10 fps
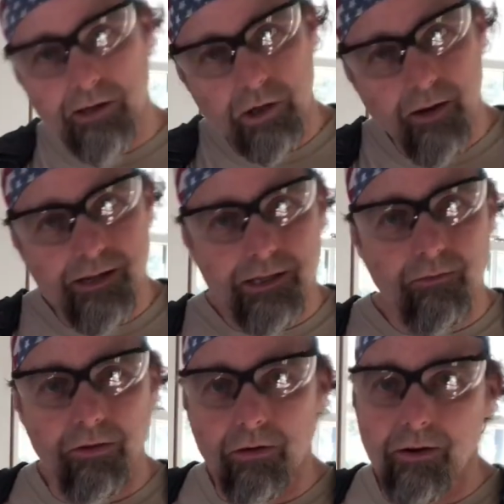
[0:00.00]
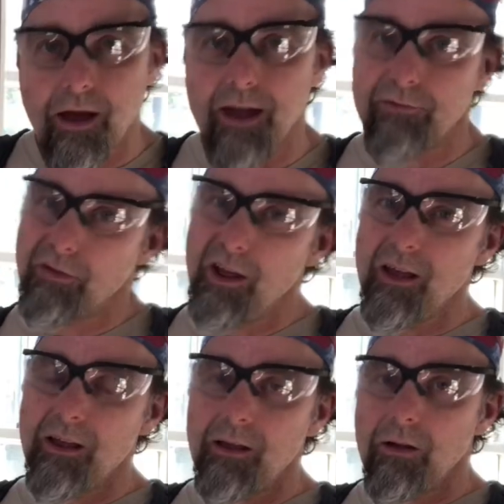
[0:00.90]
trace it with our knife.
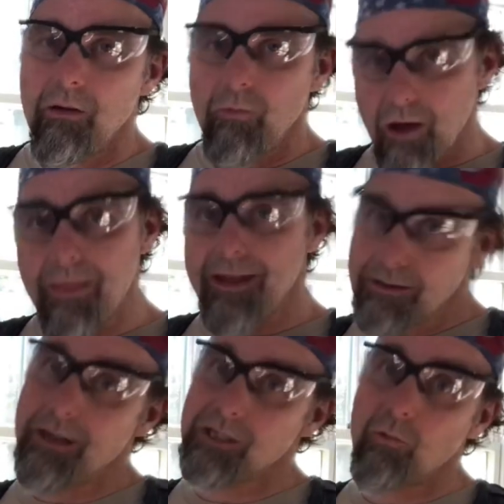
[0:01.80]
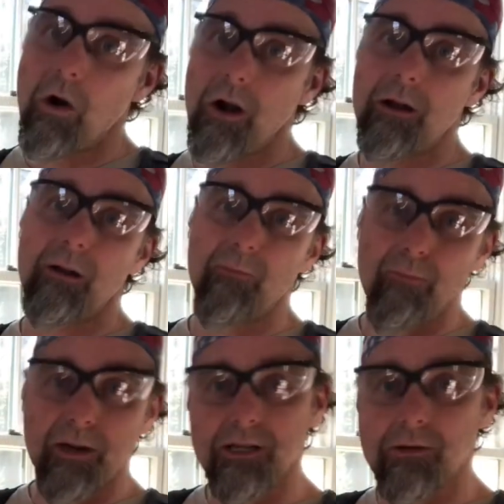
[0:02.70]
Well, that does work,
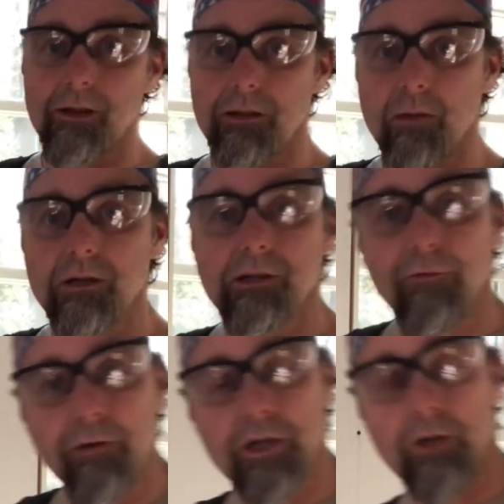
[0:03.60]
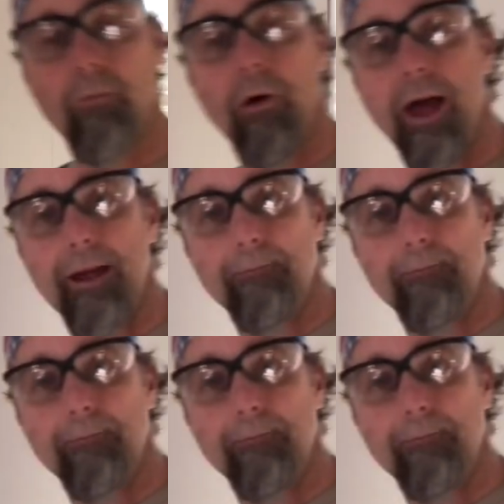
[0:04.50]
but it's not the most efficient way.